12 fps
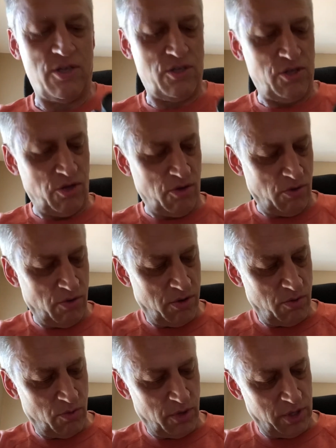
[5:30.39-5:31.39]
to.
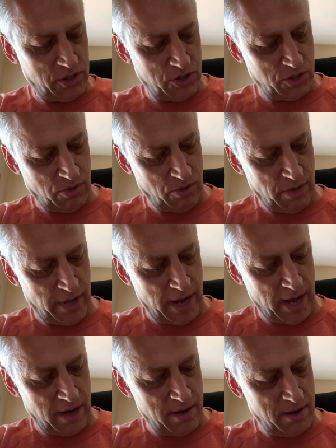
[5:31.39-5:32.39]
Well, let's do
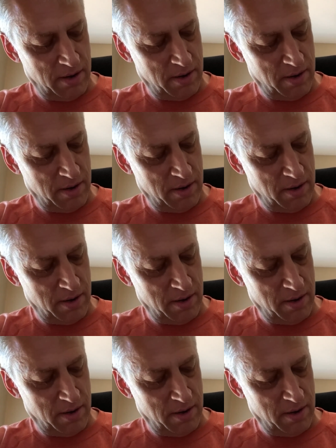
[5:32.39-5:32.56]
that.